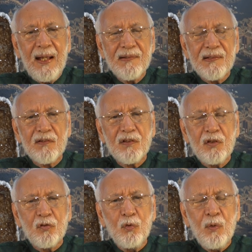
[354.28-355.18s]
and
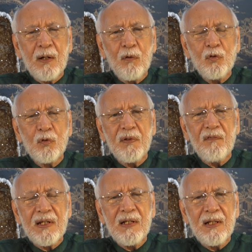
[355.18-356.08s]
62 are going to be
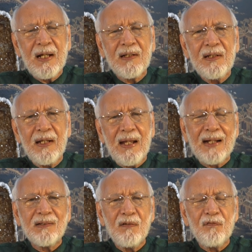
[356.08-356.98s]
very lucky and
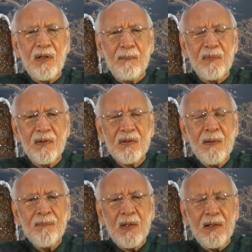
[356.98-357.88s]
active numbers
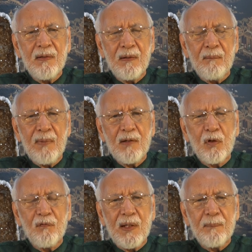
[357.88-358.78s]
in the month
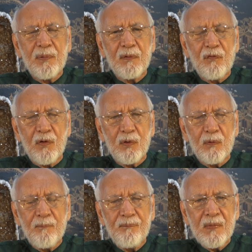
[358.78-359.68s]
of April for
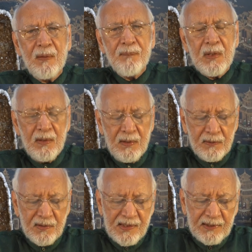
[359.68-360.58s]
you.
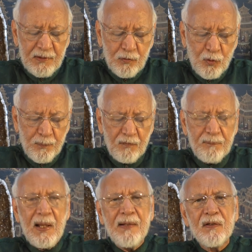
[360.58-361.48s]
The second group of
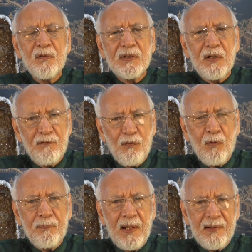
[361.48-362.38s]
planets, which are four
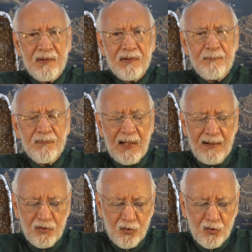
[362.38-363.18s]
planets, I've